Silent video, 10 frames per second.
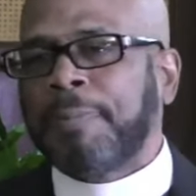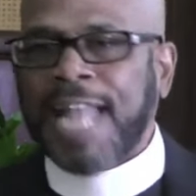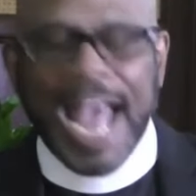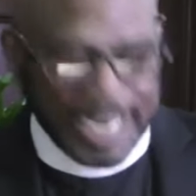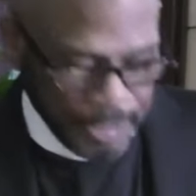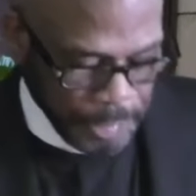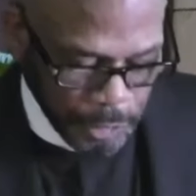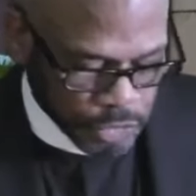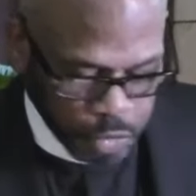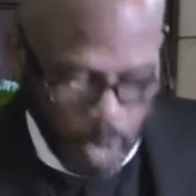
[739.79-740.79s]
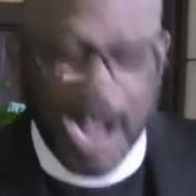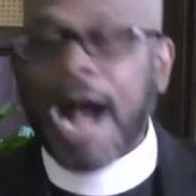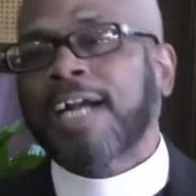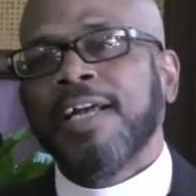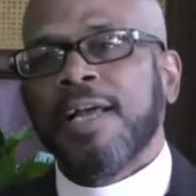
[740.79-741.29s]
Black girls
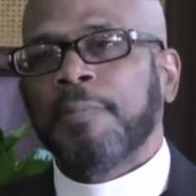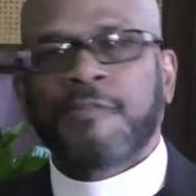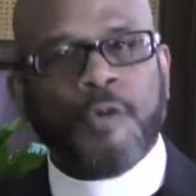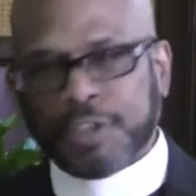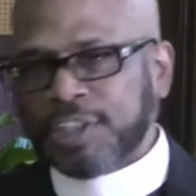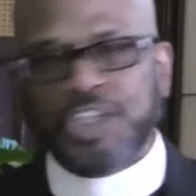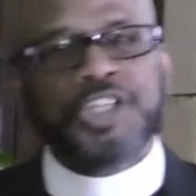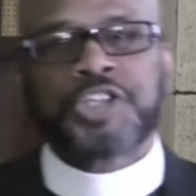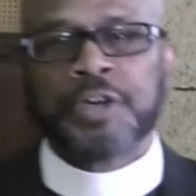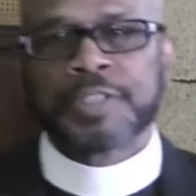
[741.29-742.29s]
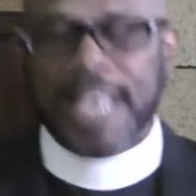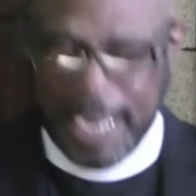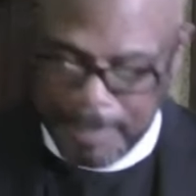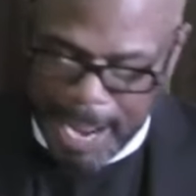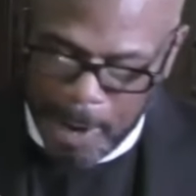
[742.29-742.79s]
rock before the t shirt
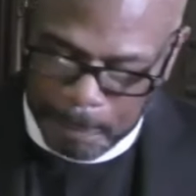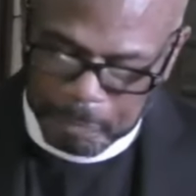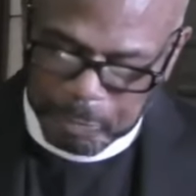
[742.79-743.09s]
came out.